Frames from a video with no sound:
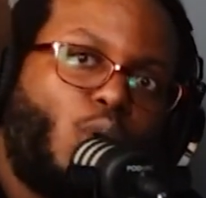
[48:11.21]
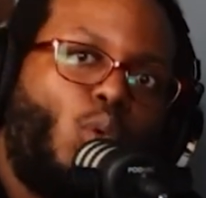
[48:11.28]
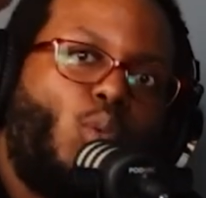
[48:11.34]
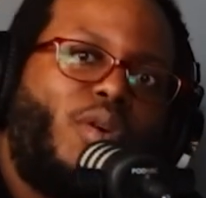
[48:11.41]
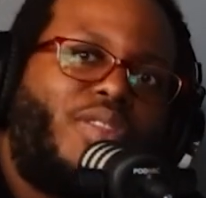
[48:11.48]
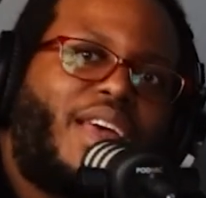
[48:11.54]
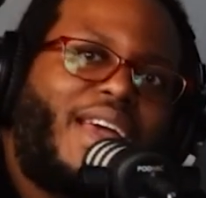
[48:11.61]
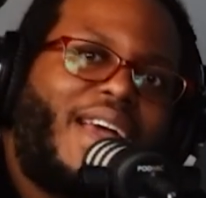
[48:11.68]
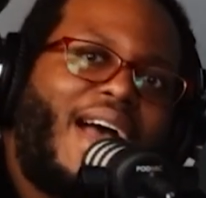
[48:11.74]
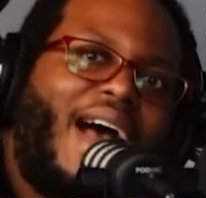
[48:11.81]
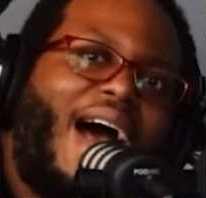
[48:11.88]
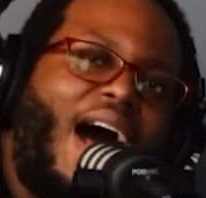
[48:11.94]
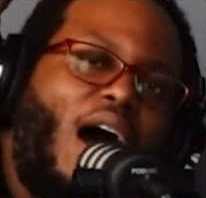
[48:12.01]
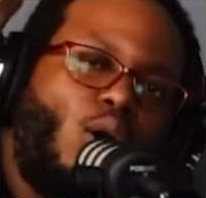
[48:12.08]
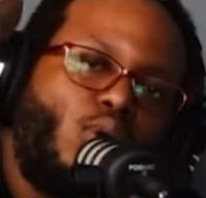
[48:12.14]
with a
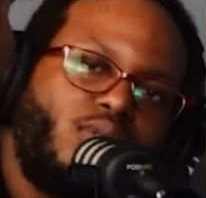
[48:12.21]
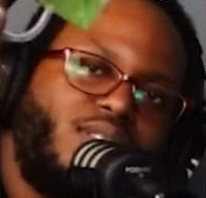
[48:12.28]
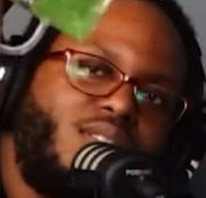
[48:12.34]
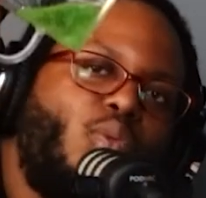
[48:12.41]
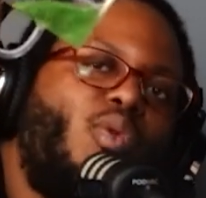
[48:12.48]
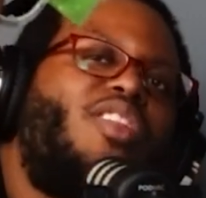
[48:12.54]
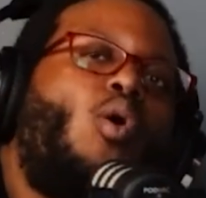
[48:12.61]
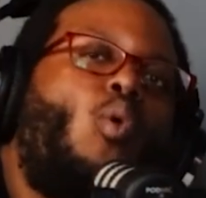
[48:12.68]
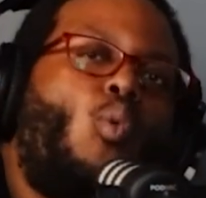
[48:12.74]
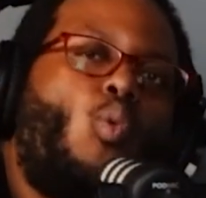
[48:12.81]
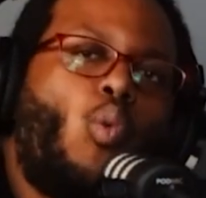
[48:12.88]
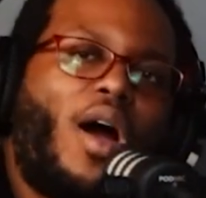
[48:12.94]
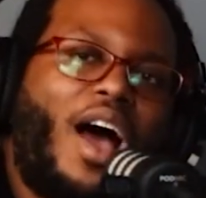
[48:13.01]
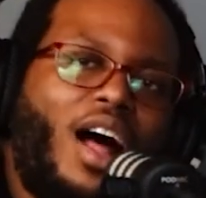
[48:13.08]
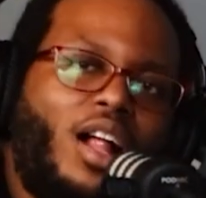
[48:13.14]
house with a
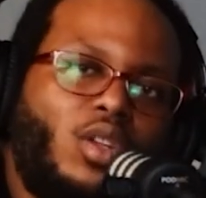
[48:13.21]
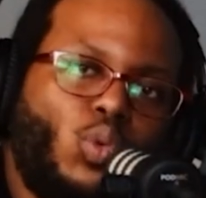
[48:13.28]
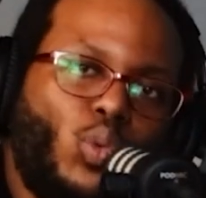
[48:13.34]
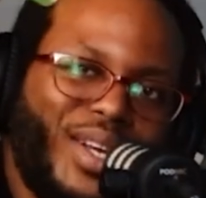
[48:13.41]
well